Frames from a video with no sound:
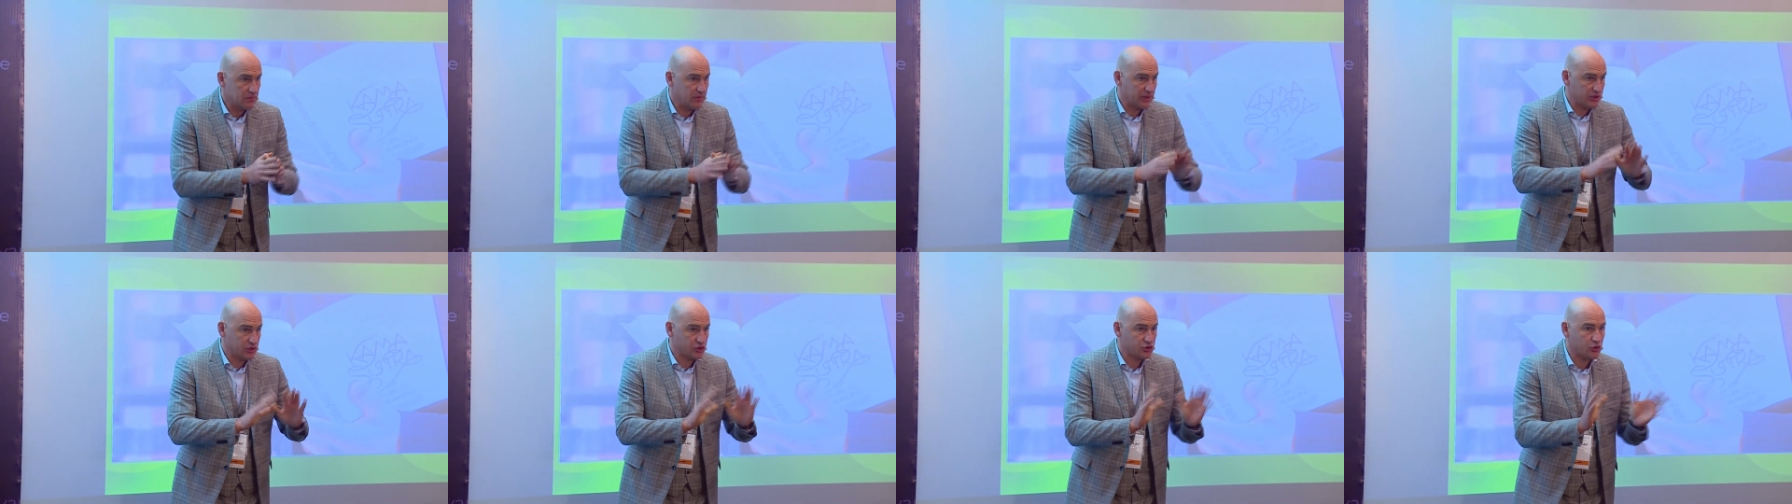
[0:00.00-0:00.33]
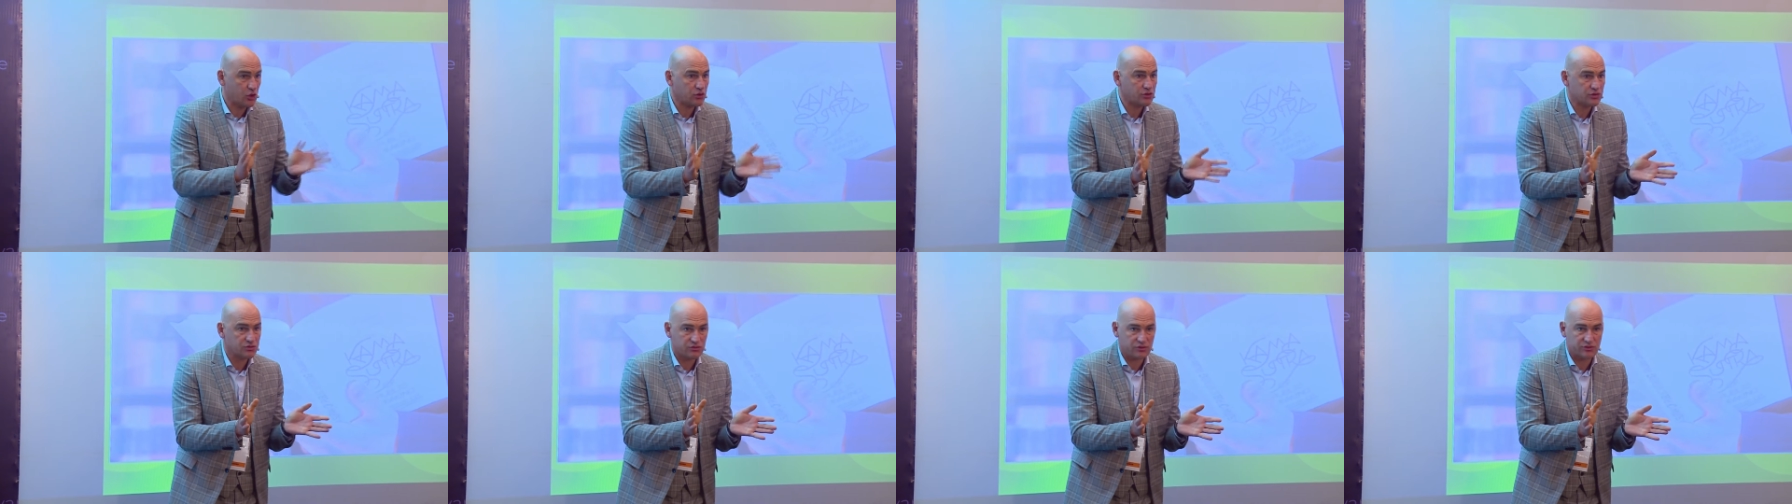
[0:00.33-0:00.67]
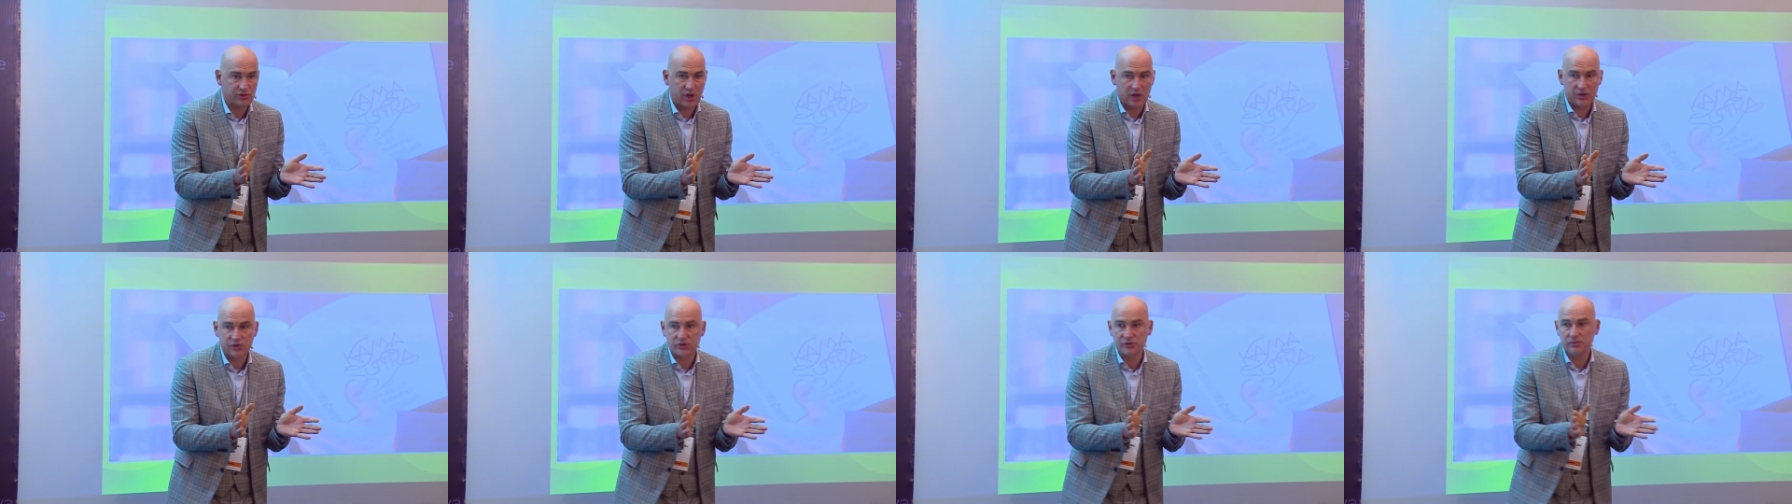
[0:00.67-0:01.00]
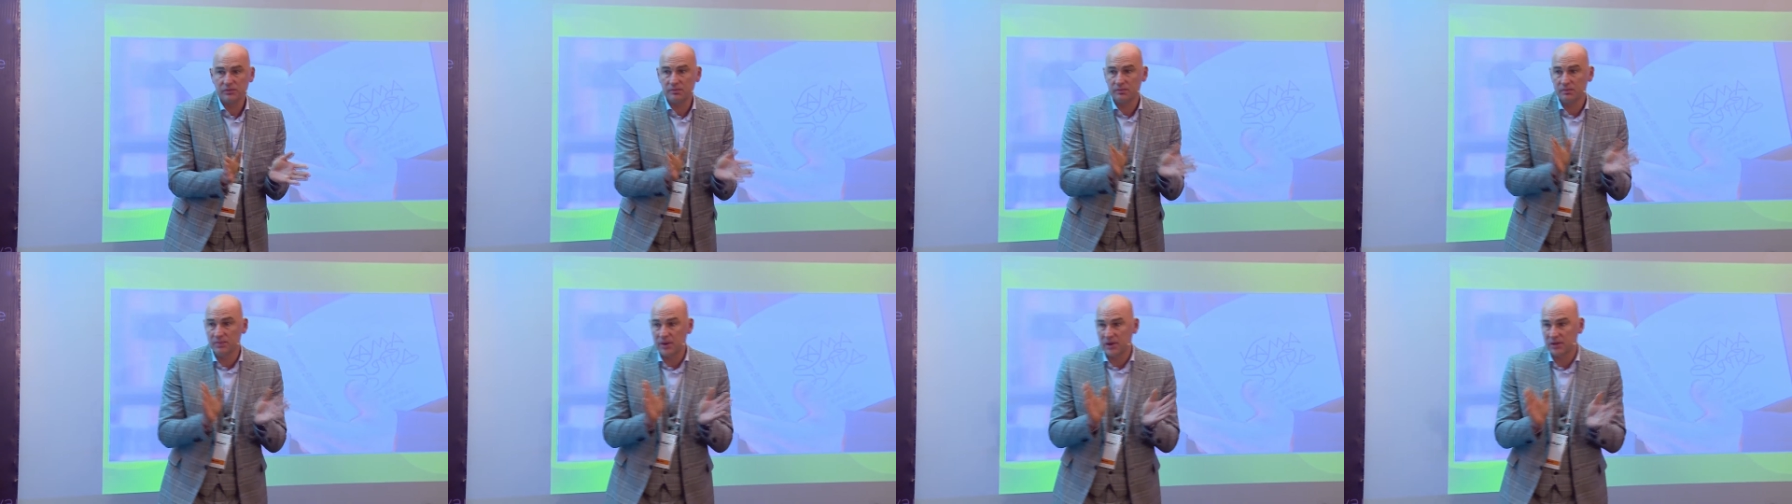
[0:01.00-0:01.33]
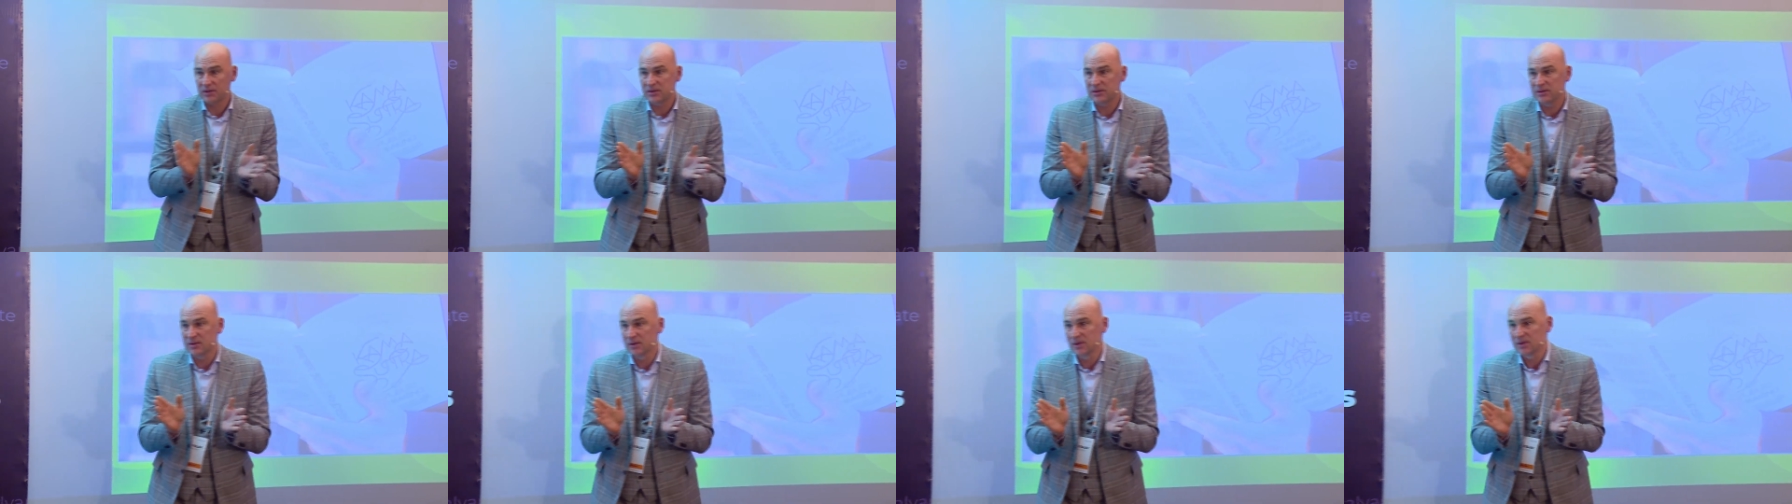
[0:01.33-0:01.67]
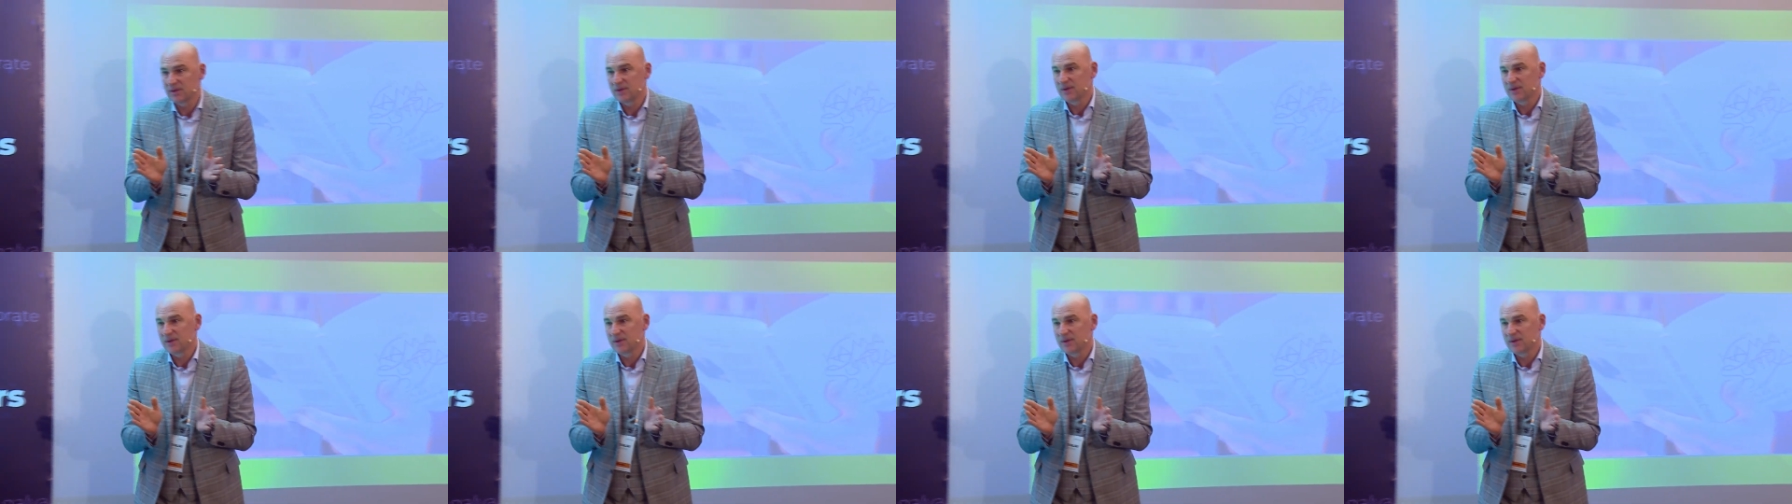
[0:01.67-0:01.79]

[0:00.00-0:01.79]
in my short introduction, but